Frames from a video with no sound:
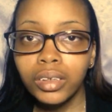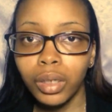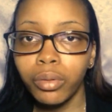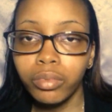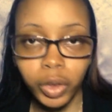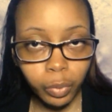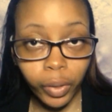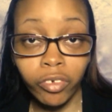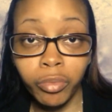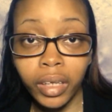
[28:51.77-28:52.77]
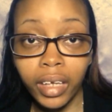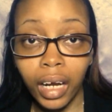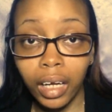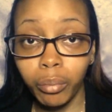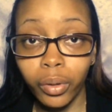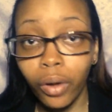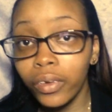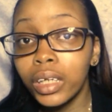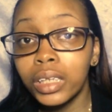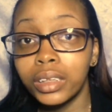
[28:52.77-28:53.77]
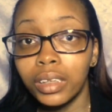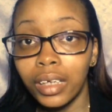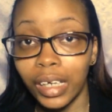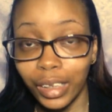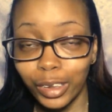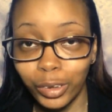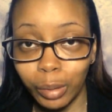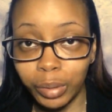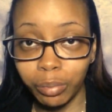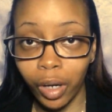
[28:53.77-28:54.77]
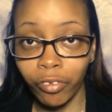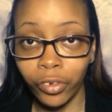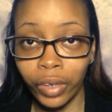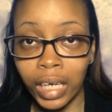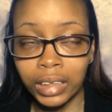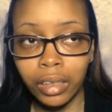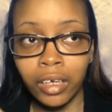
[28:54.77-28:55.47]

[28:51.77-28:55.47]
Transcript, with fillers: So just pray for me that I can put all the links in the description bar for you guys.